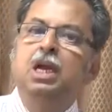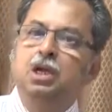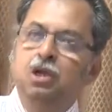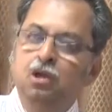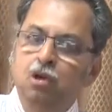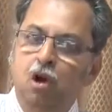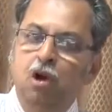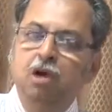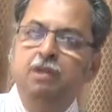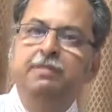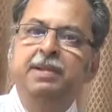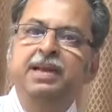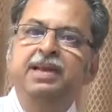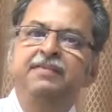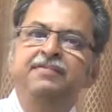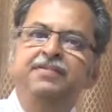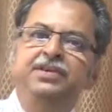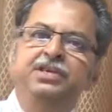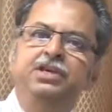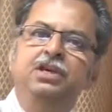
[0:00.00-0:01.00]
not
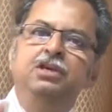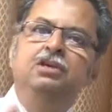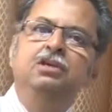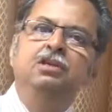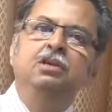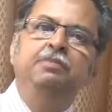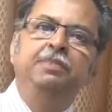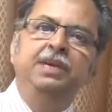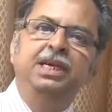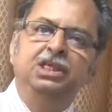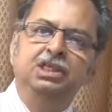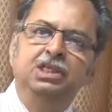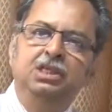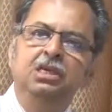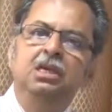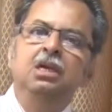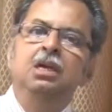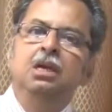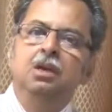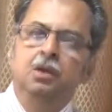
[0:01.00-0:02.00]
beneficial to the
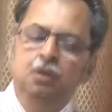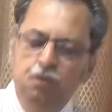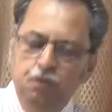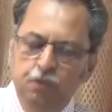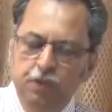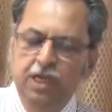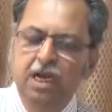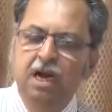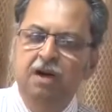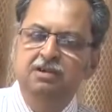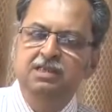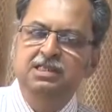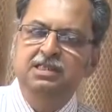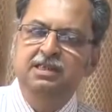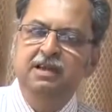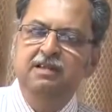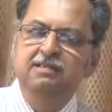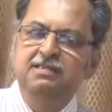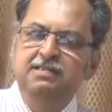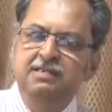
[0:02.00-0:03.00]
patient. We
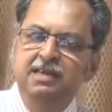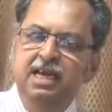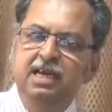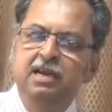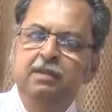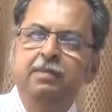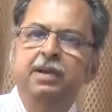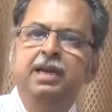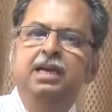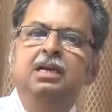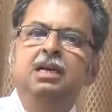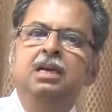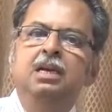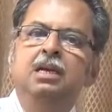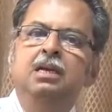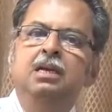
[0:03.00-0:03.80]
ourselves recommend